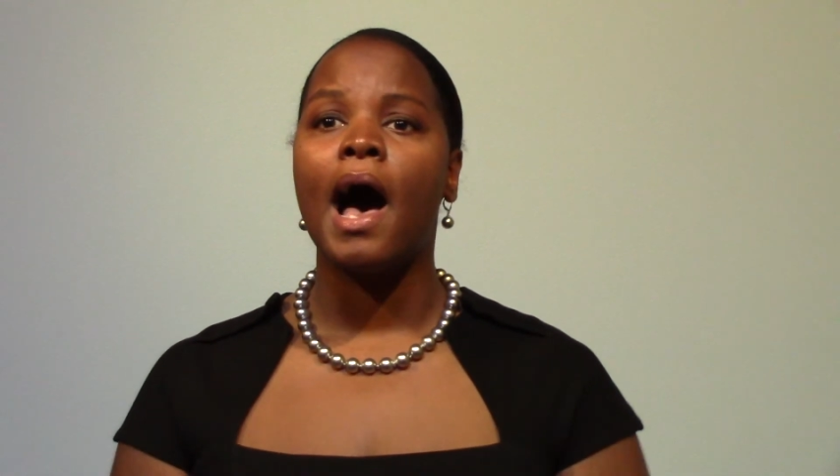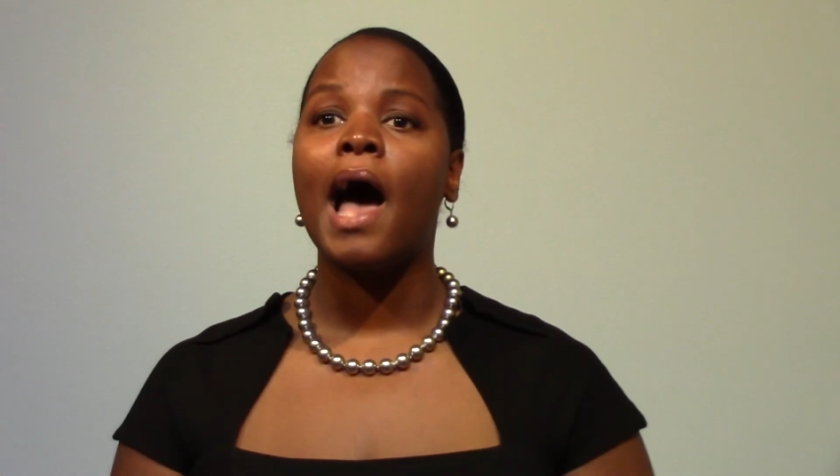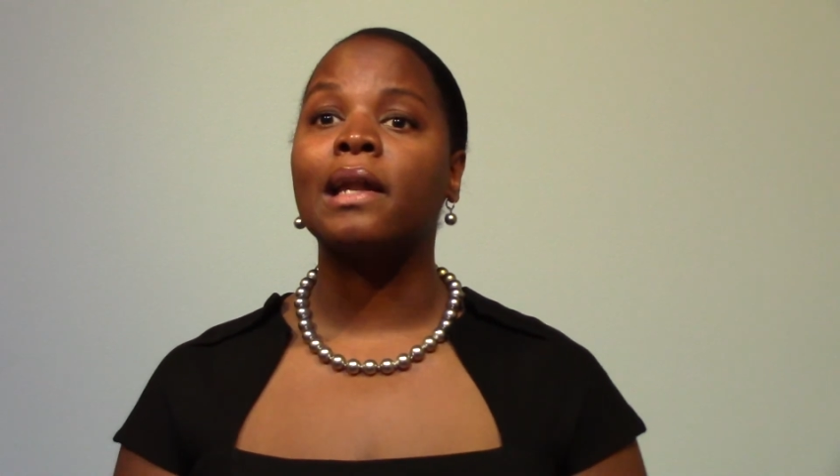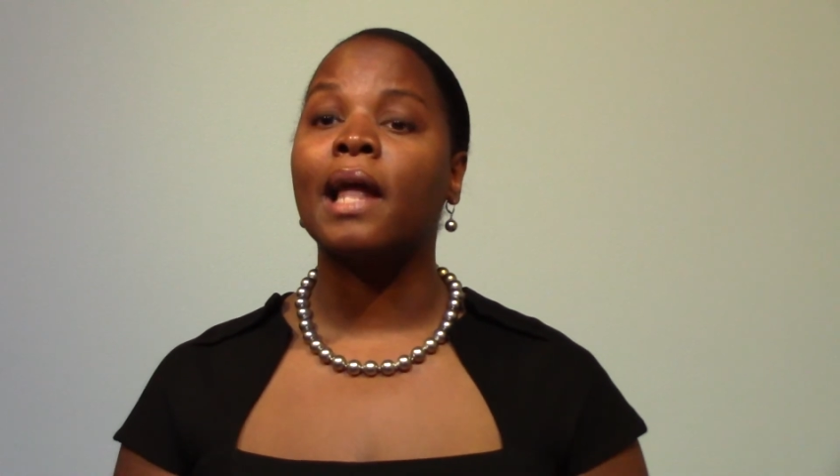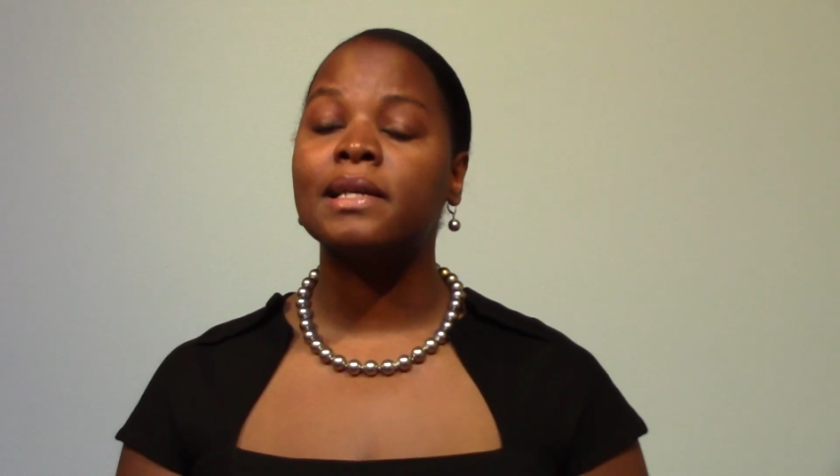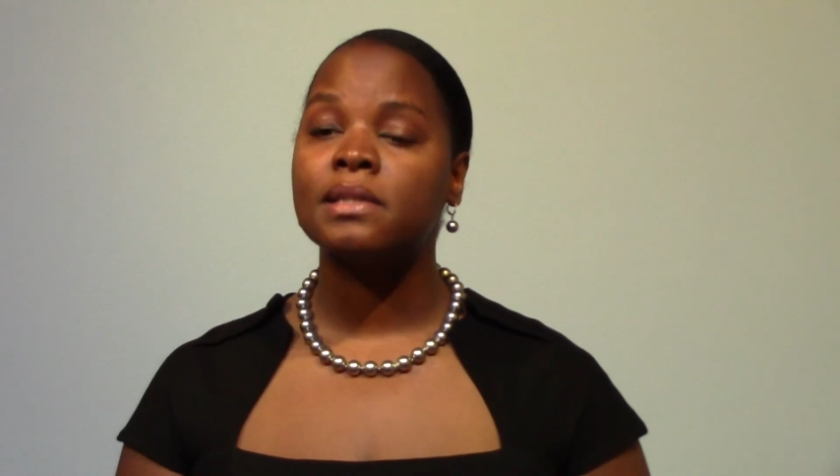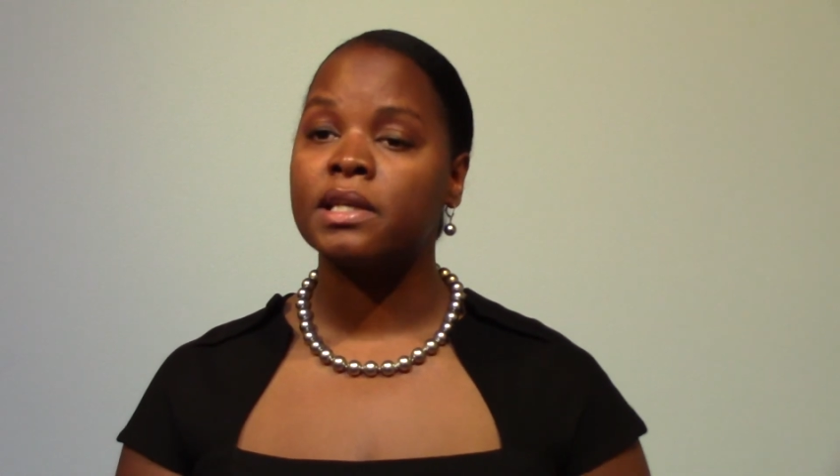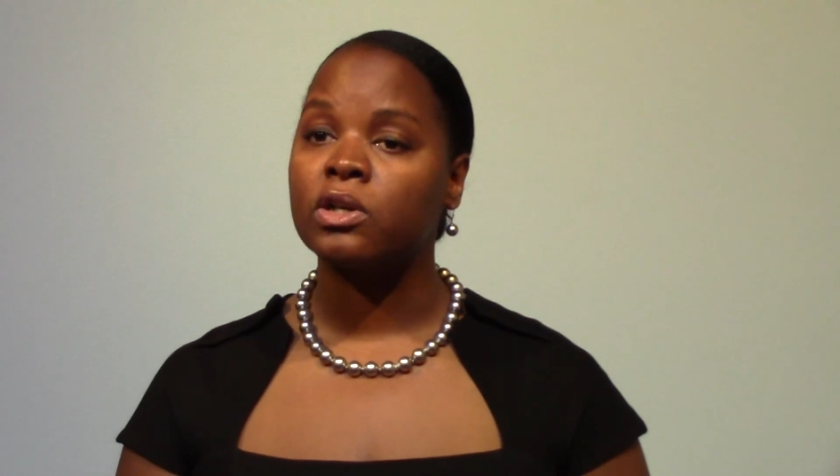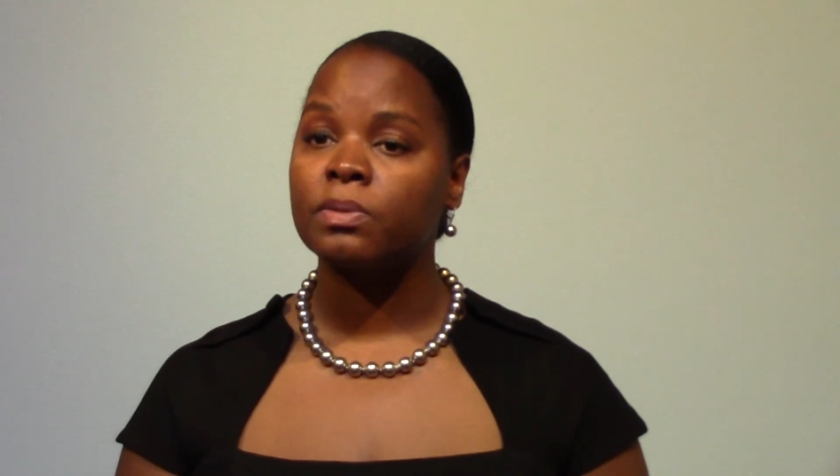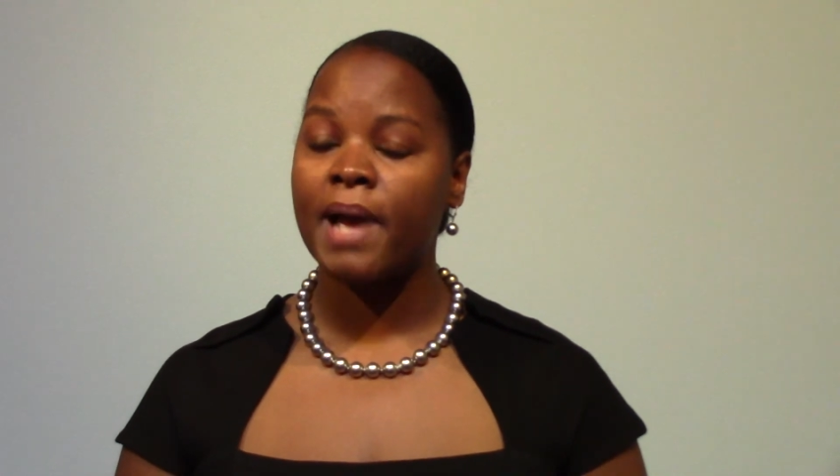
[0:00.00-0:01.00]
I'd like to
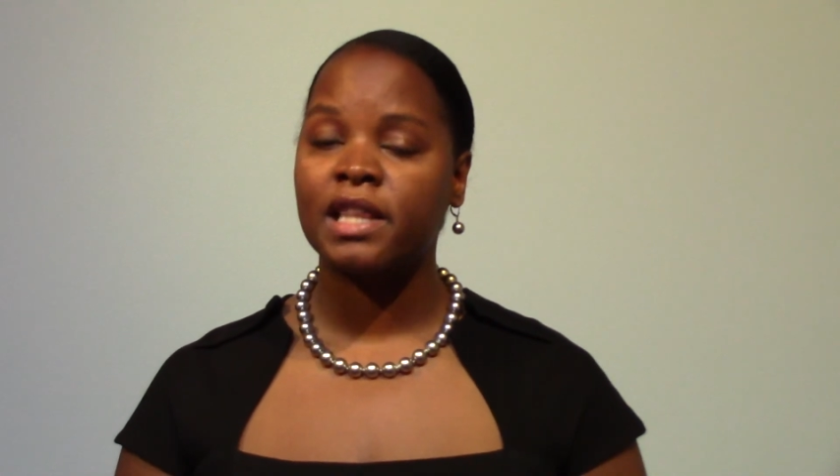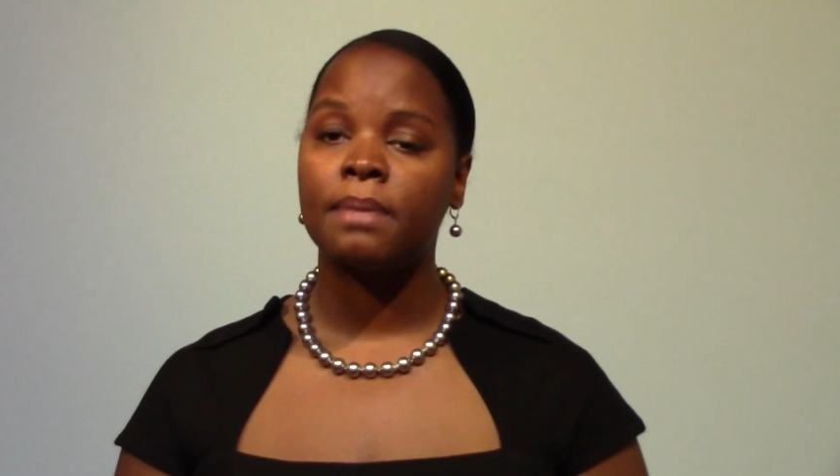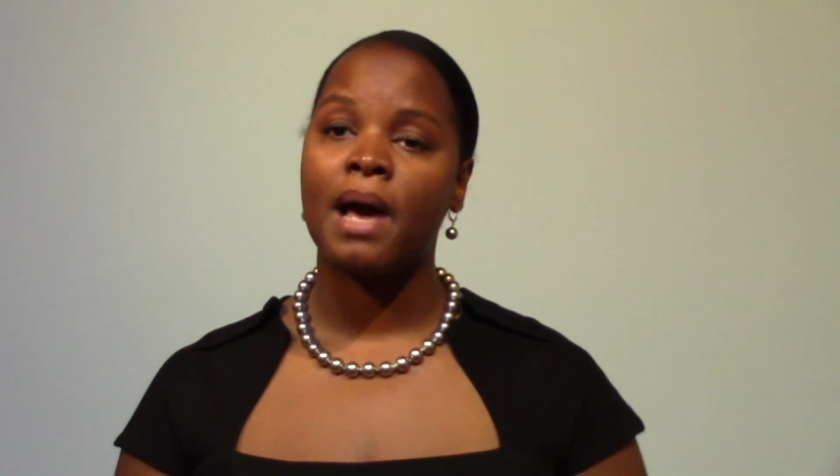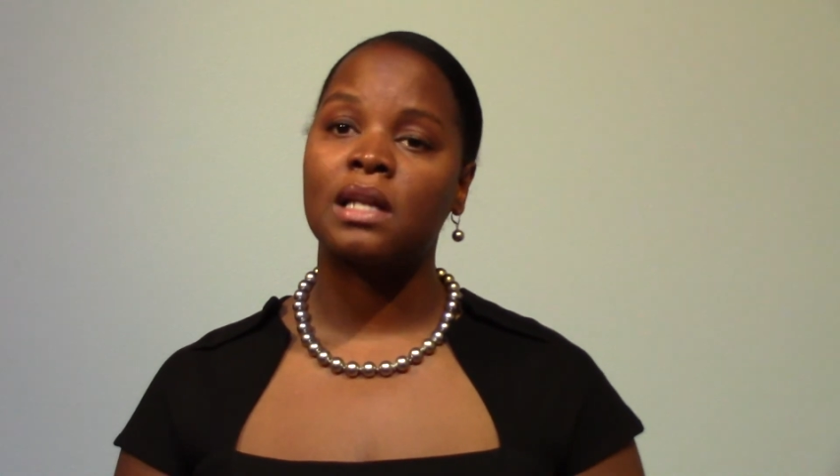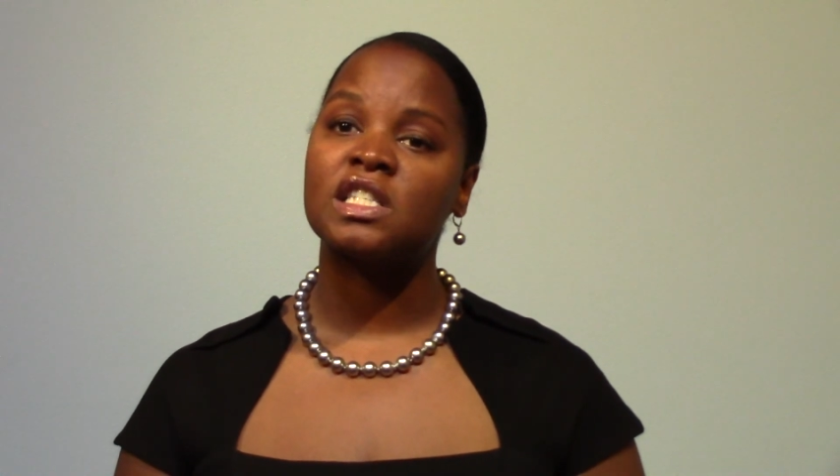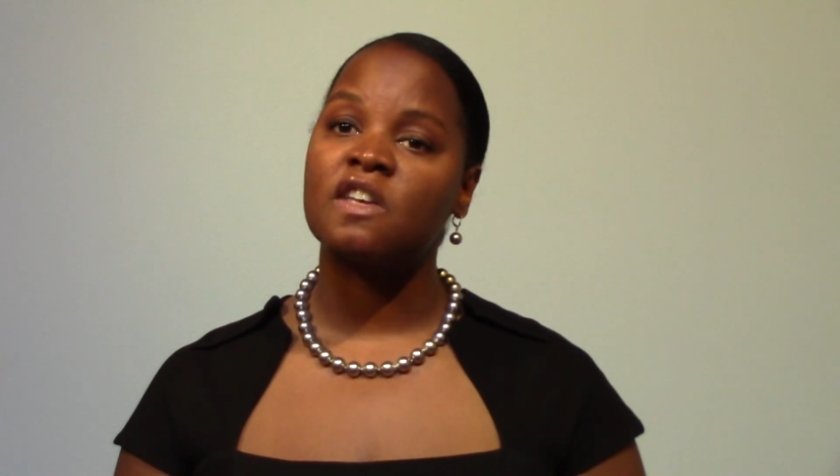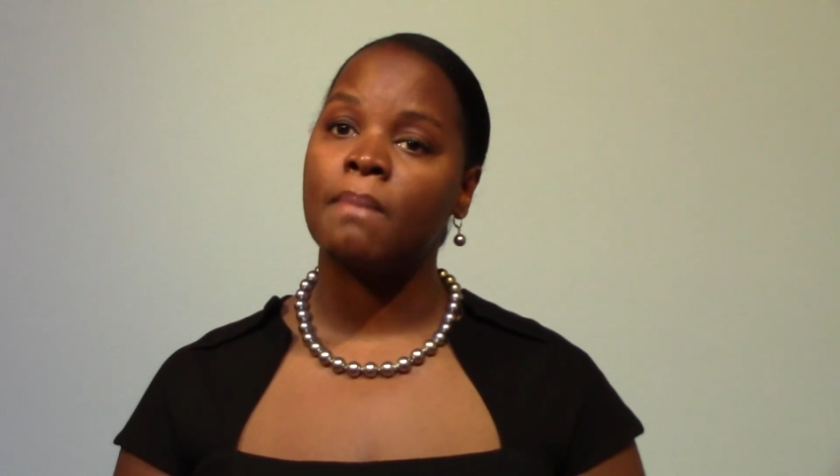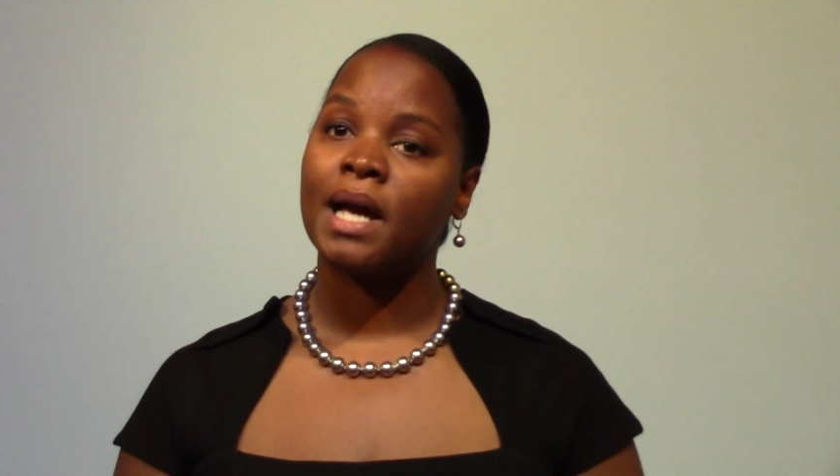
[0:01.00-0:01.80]
yield back the balance of